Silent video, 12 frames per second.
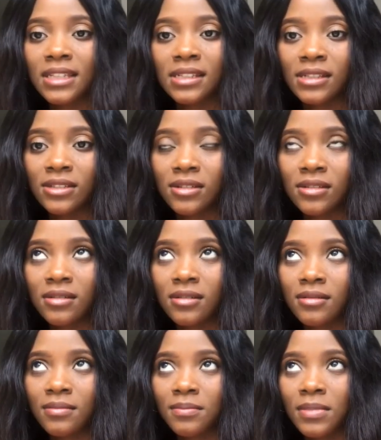this is,
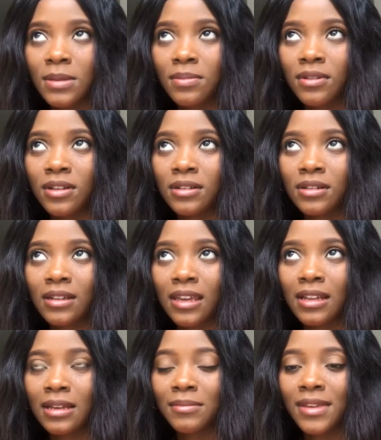people are
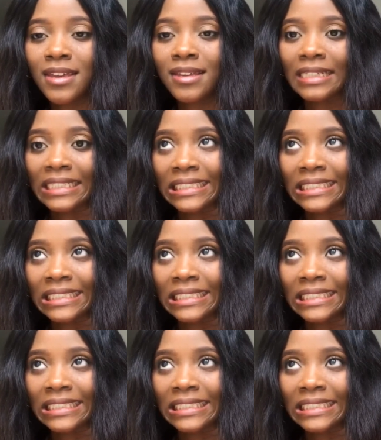looking at me.